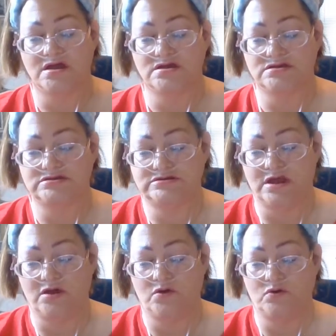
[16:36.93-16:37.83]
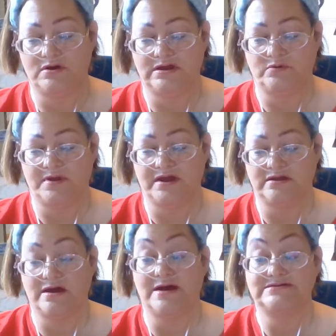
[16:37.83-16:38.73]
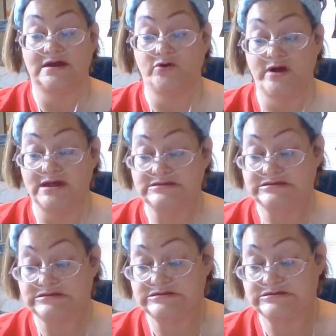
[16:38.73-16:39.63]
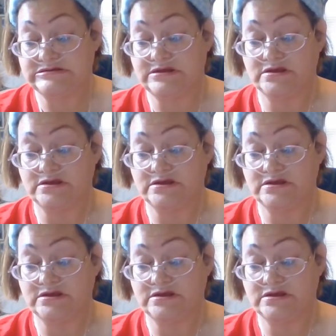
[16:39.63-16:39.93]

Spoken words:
So anyway, I digress.